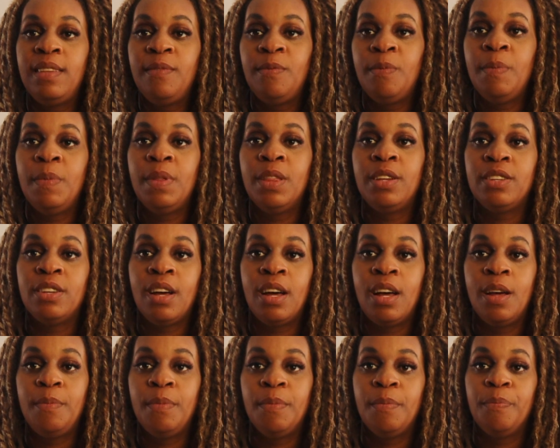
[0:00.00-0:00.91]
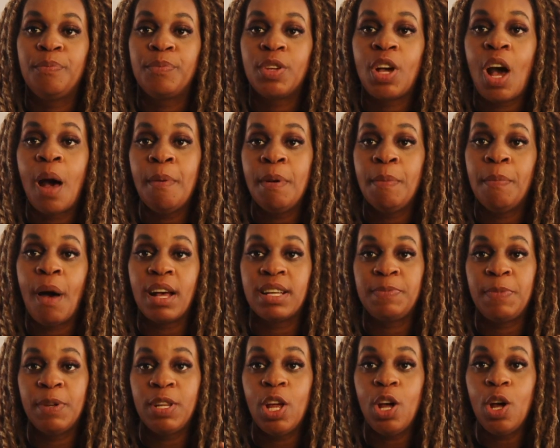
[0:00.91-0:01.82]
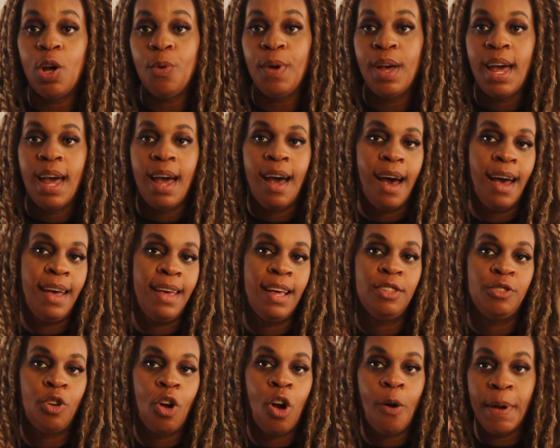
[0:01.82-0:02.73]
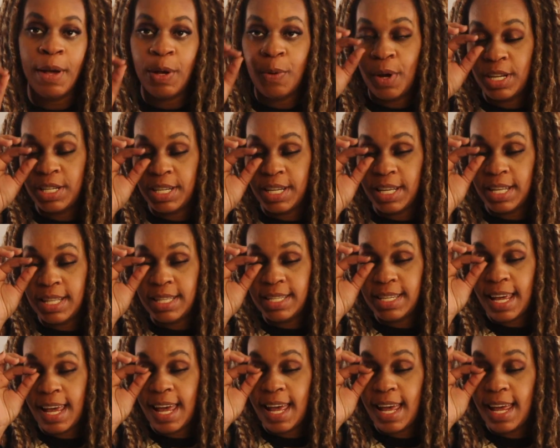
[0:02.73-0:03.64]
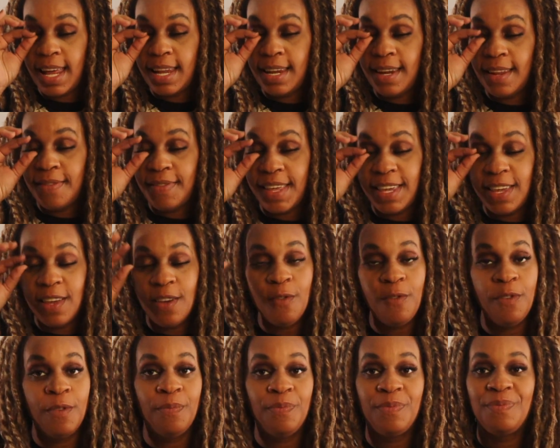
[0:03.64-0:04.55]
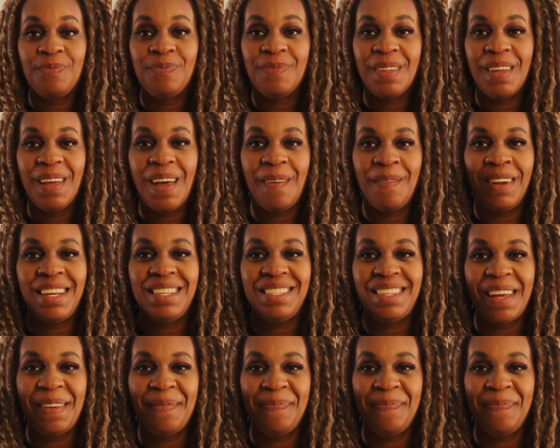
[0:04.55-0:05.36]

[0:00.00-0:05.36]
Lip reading: leave them in the comment box below. I answer all my questions, and thank you. Have a nice day.